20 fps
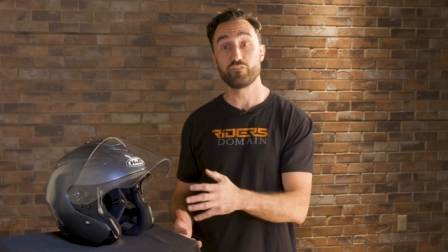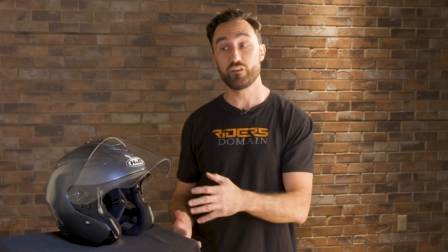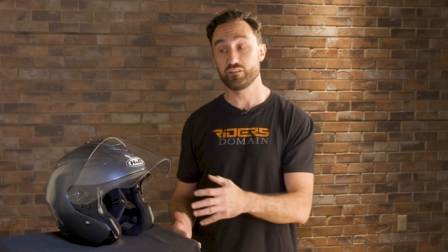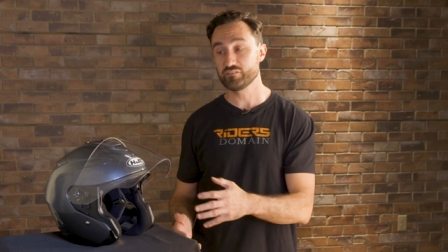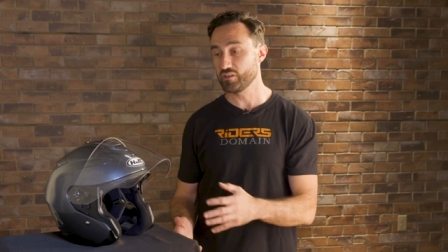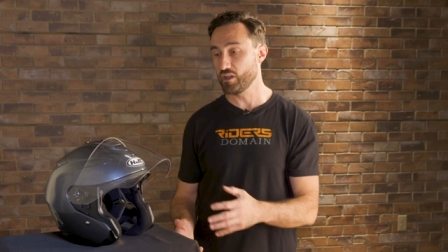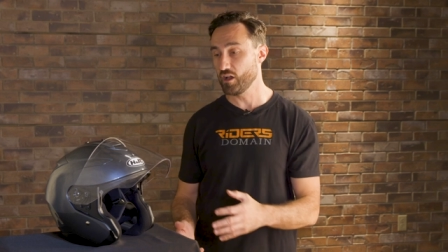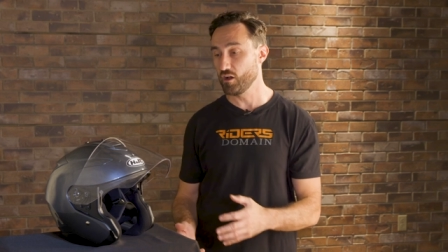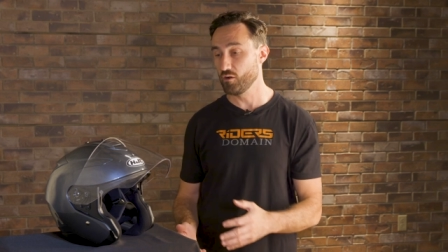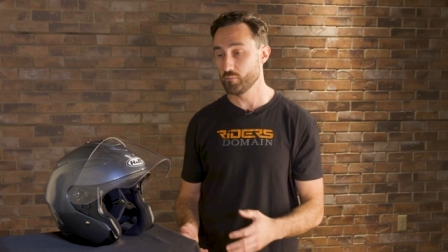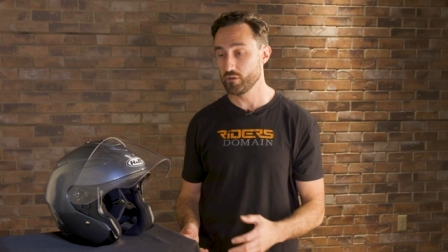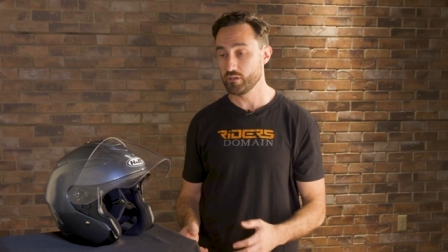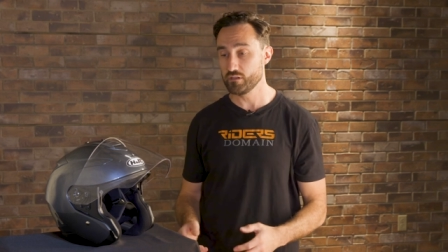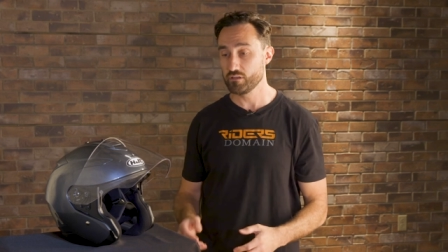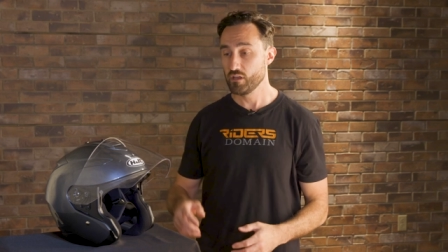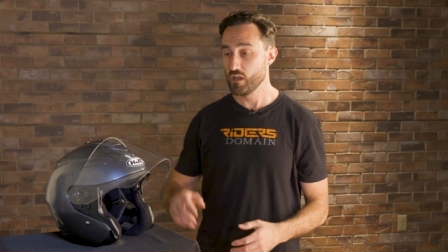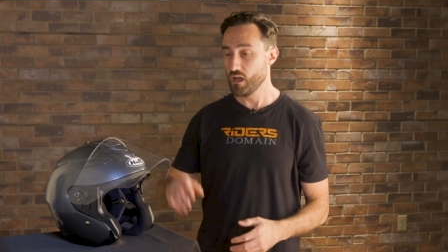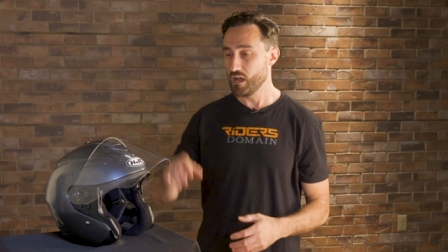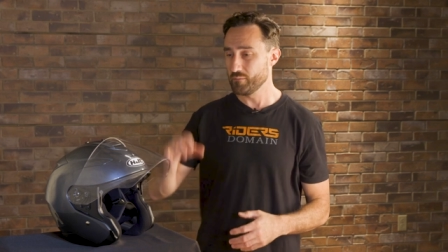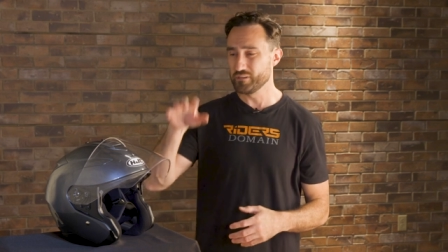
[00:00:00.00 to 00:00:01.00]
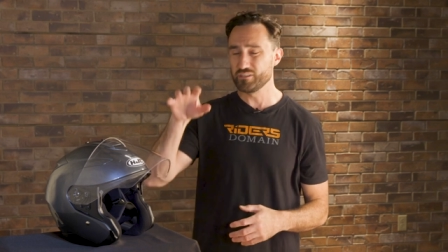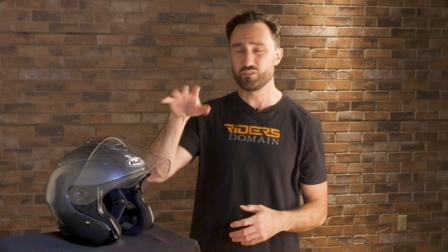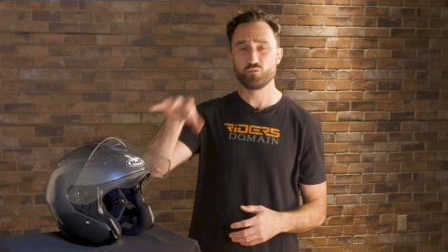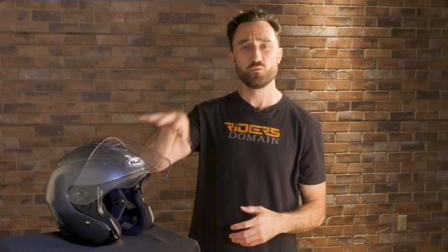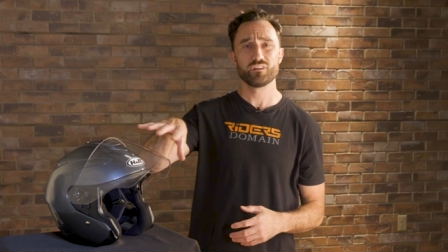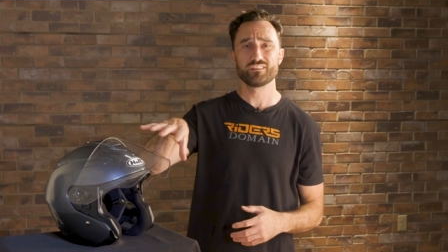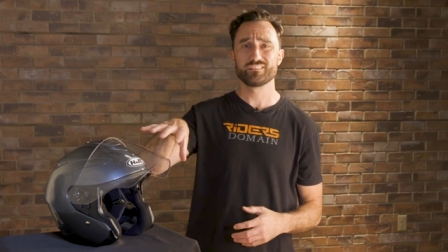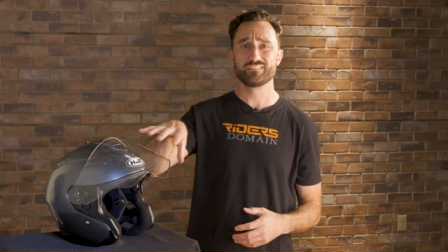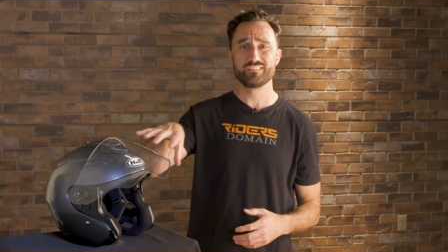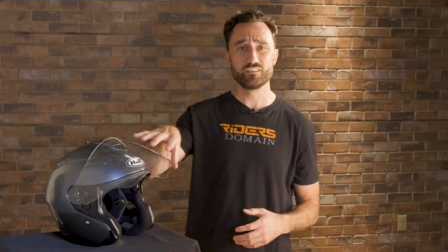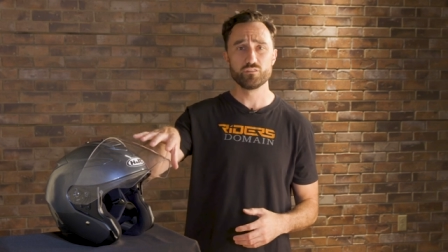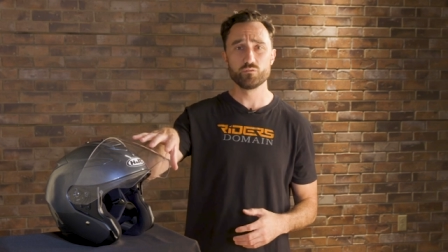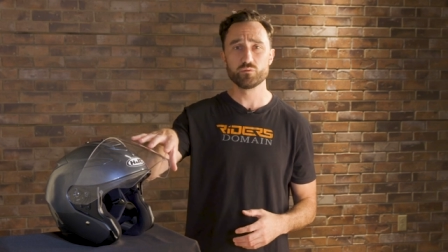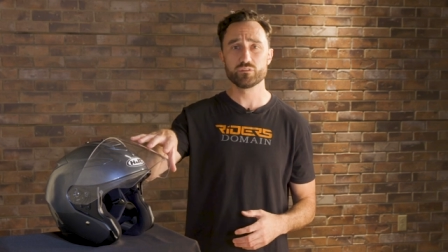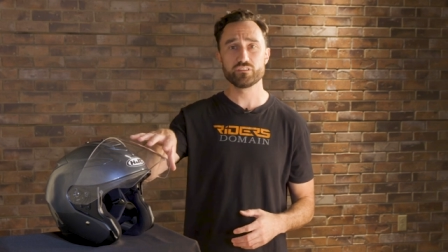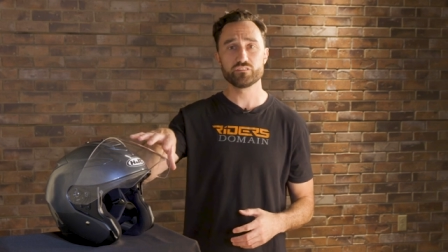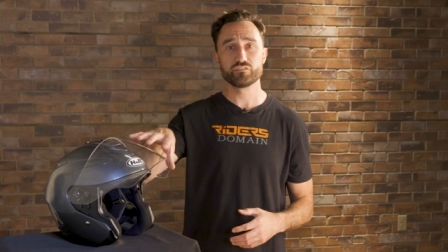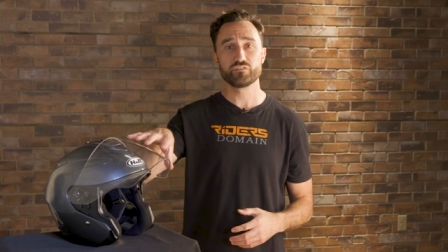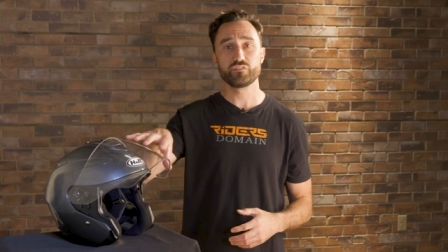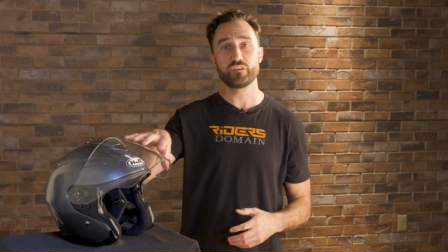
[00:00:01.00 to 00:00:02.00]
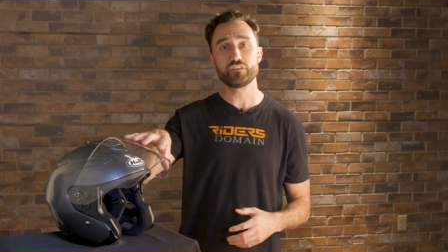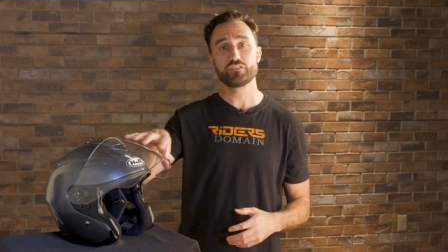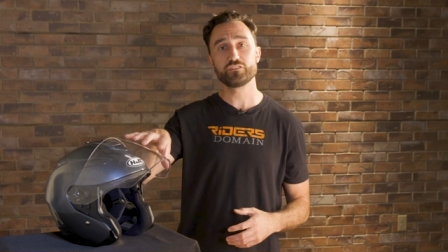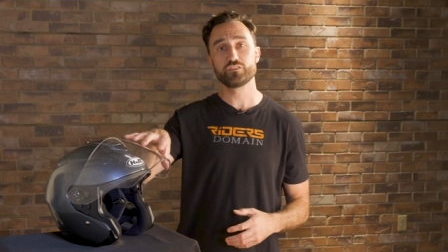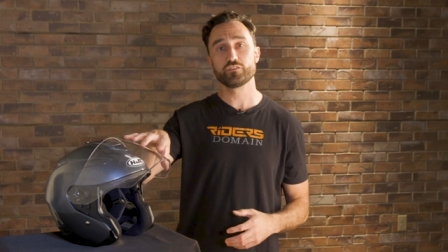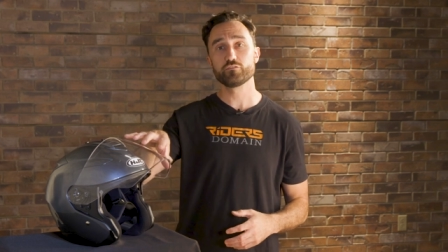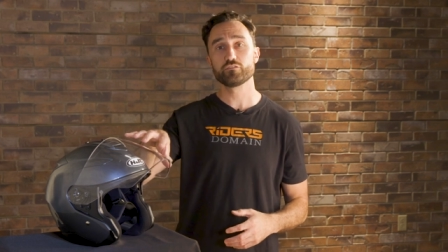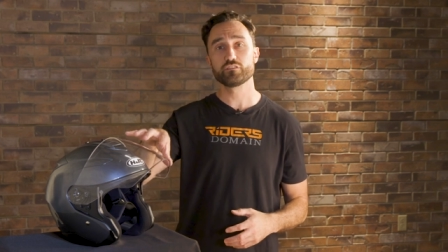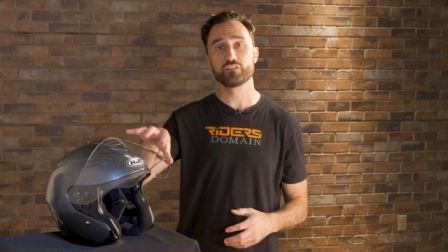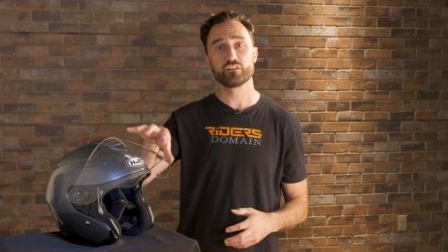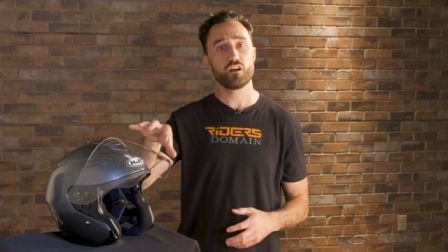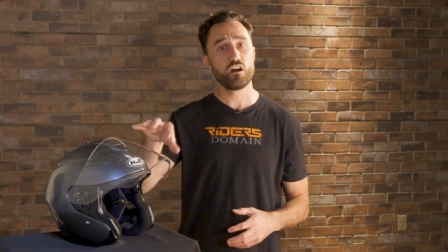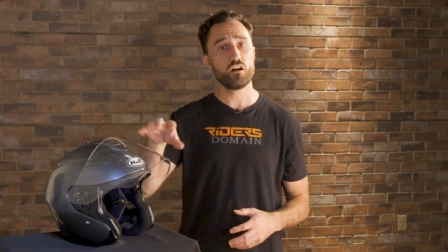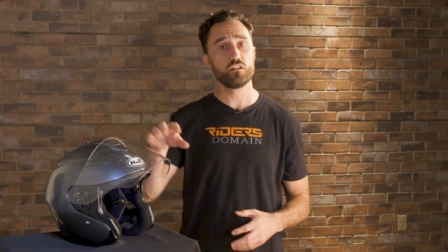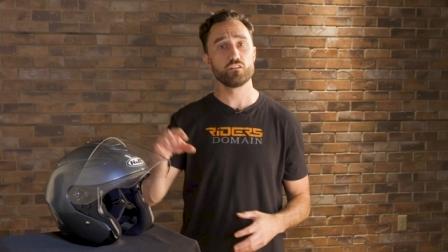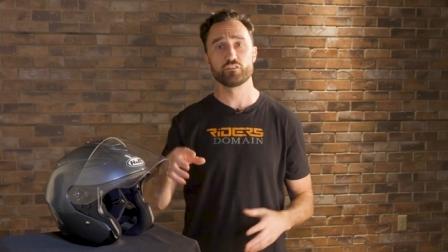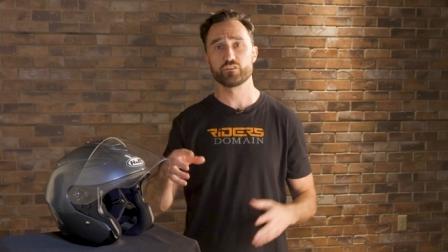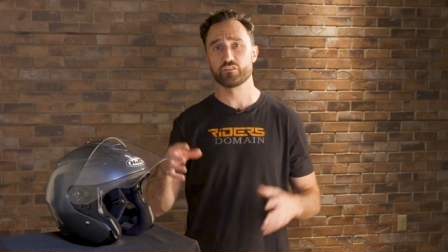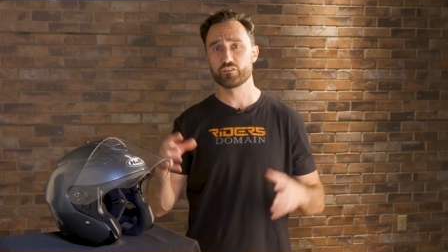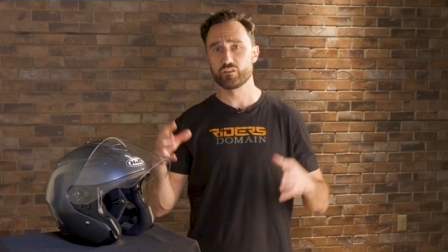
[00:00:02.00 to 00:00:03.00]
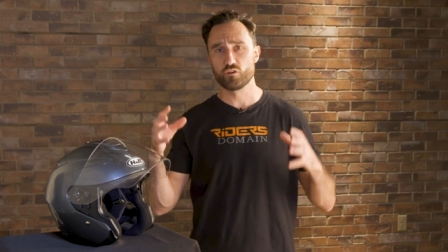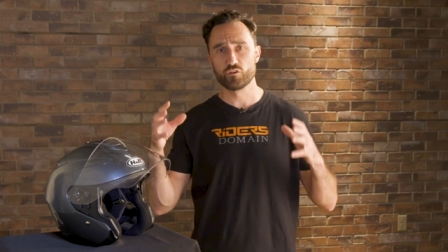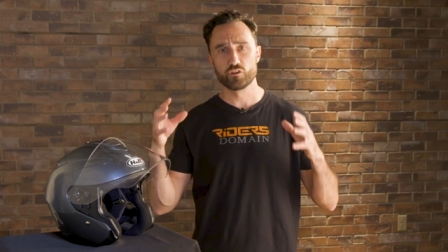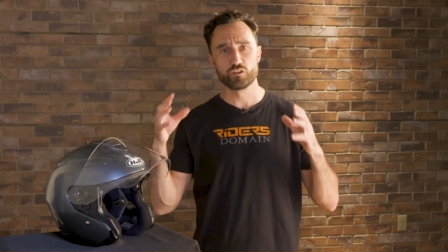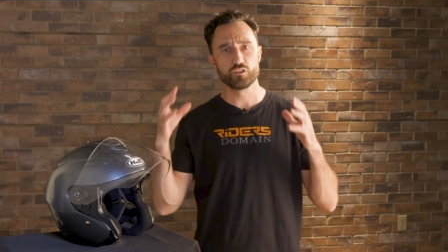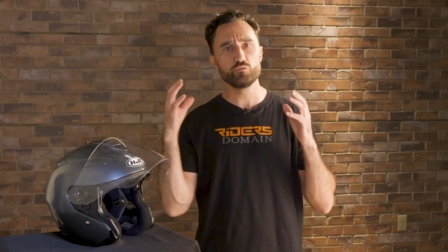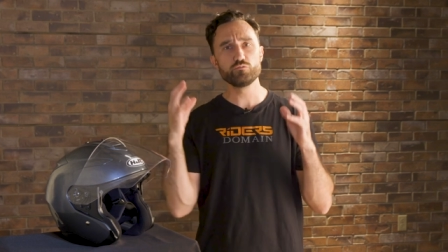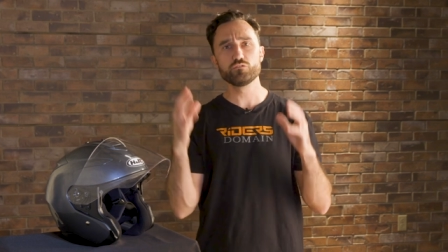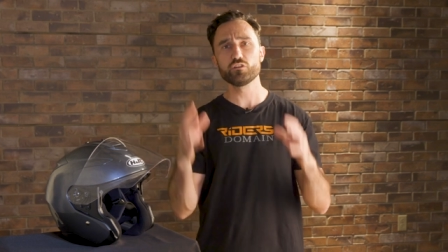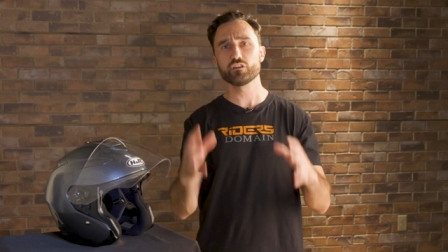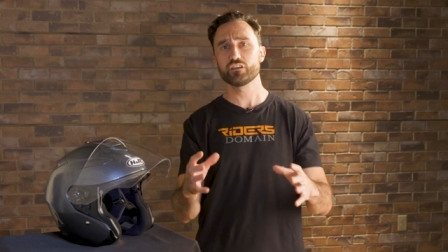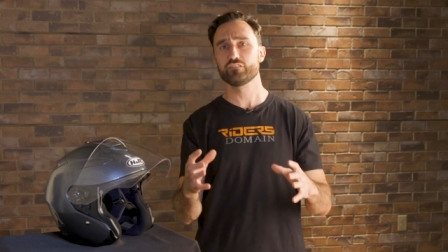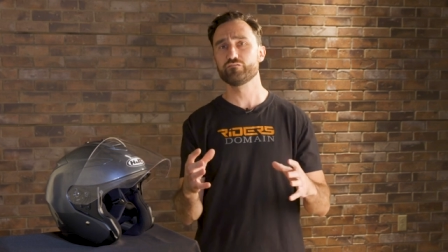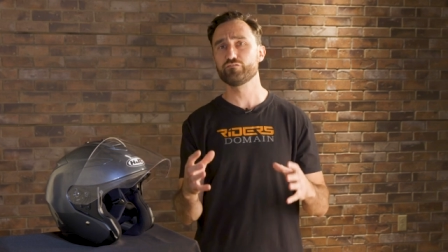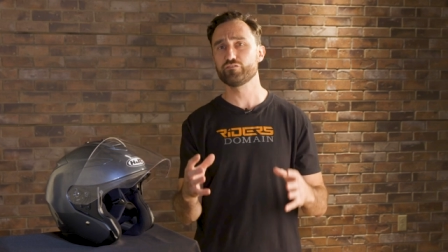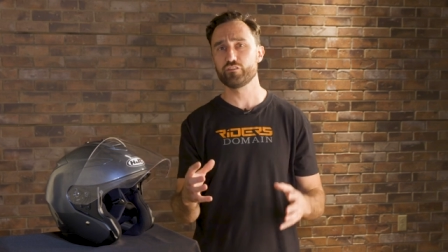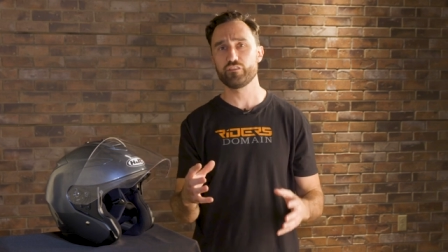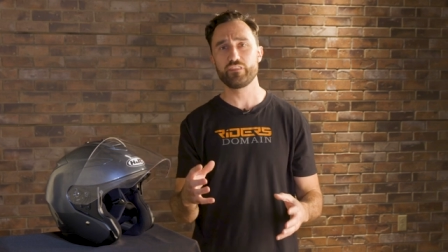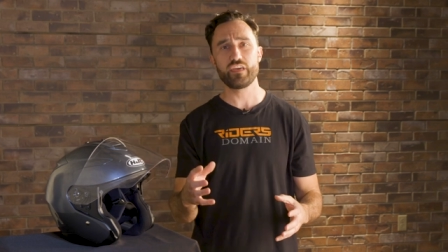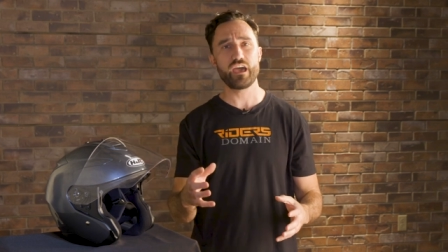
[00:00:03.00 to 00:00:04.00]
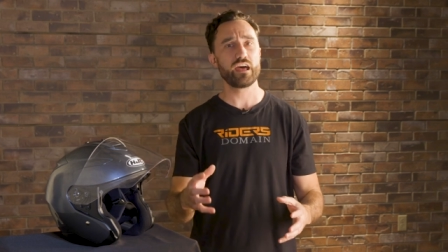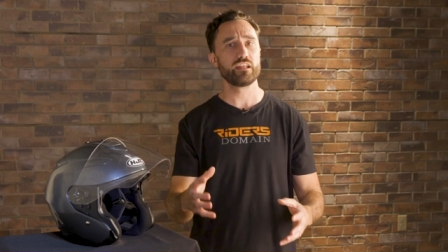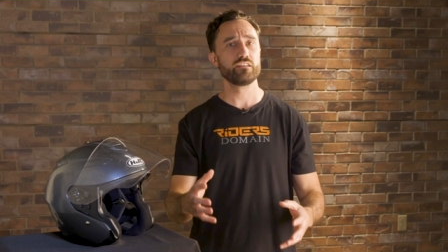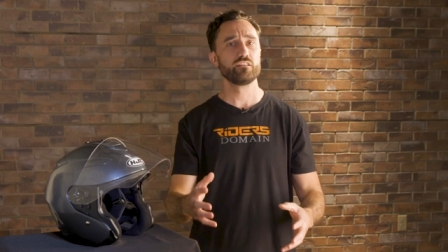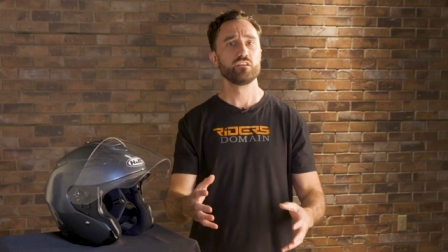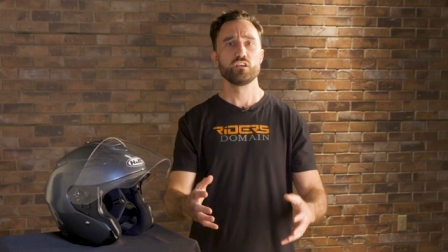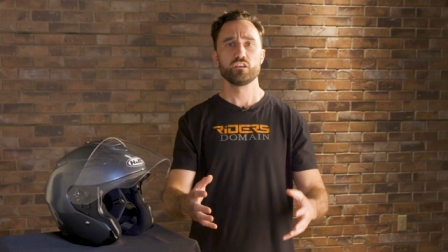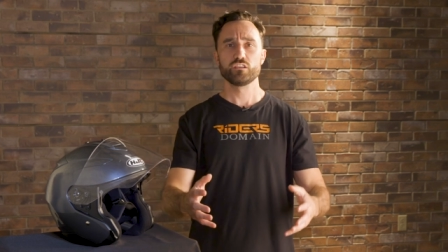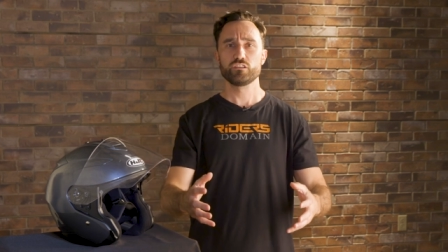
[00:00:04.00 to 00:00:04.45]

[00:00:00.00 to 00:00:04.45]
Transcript: face helmet, I mean, do you want to deal with this face shield at all, or, or are you looking for that,